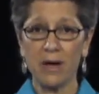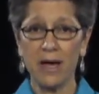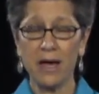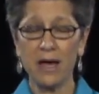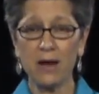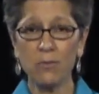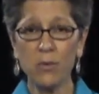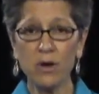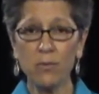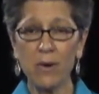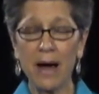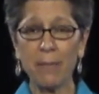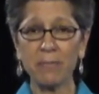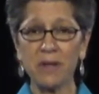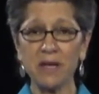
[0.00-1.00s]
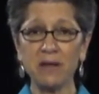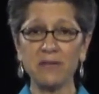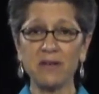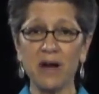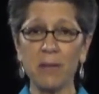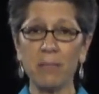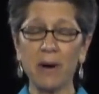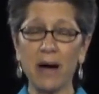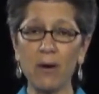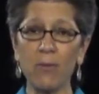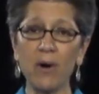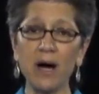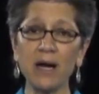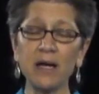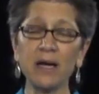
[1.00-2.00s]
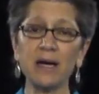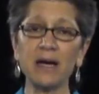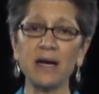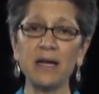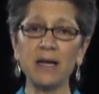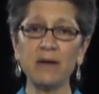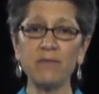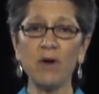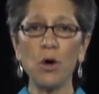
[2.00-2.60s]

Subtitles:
and we wrap things up, I want to kind of